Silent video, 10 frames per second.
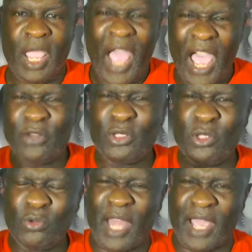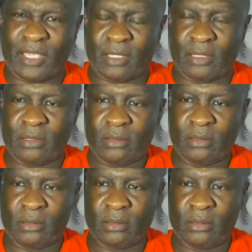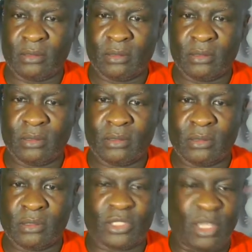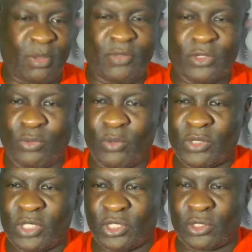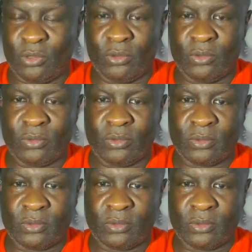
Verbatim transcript: How do you like? Some of us, we was in school